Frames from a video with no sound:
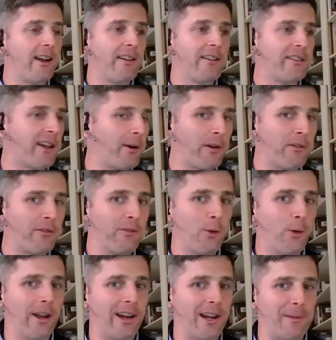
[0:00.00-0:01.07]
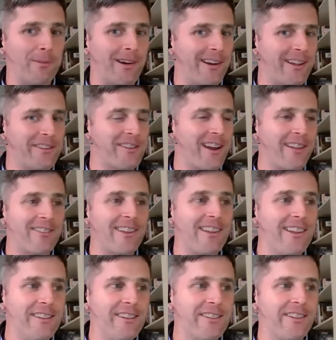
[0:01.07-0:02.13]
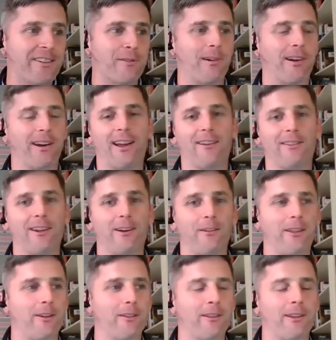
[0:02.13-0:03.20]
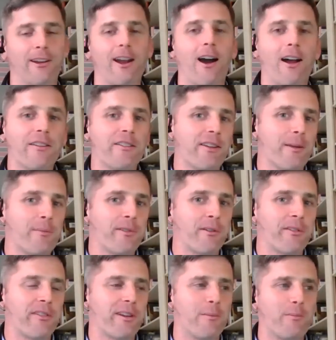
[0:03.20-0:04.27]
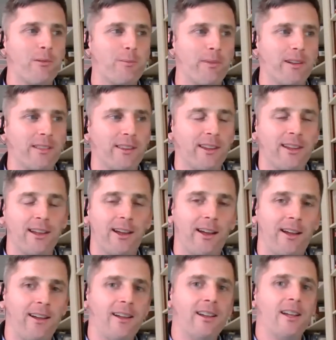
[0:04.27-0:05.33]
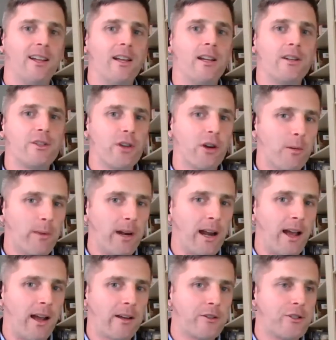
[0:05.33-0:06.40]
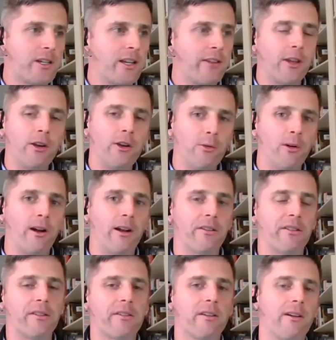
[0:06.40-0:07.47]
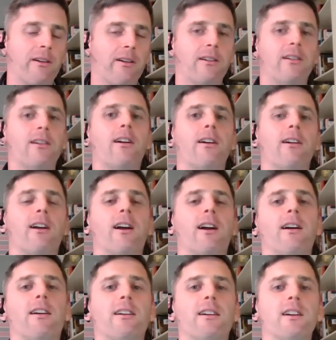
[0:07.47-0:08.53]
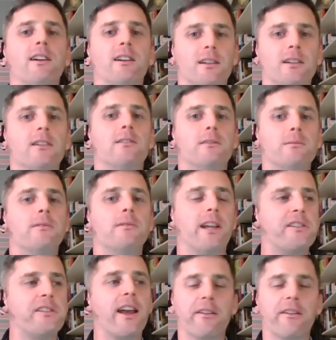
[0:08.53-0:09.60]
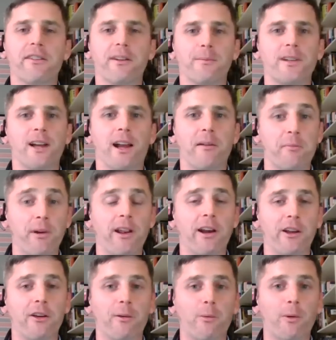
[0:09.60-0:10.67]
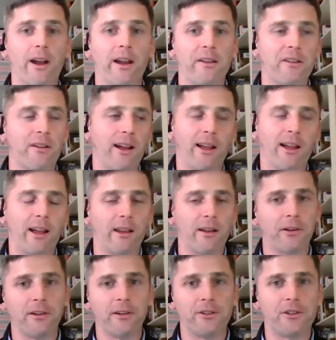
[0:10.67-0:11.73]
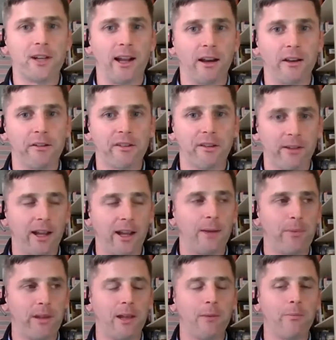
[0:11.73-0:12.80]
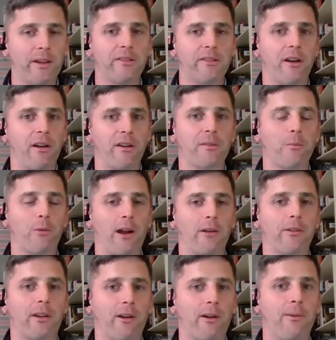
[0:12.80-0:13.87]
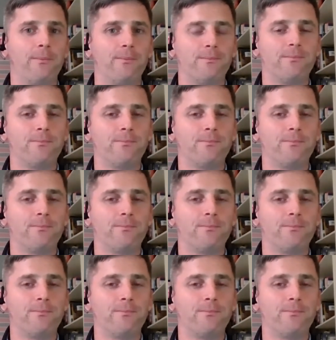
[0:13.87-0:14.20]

Not easy. I don't yeah. want to fool anybody. It's not the easiest one out there. The, the concepts are simple, but the uh, terminology and the nuances are are uh, intense sometimes, but in a good way. So I, I love a good challenge. So yeah, PMP is an awesome route to go.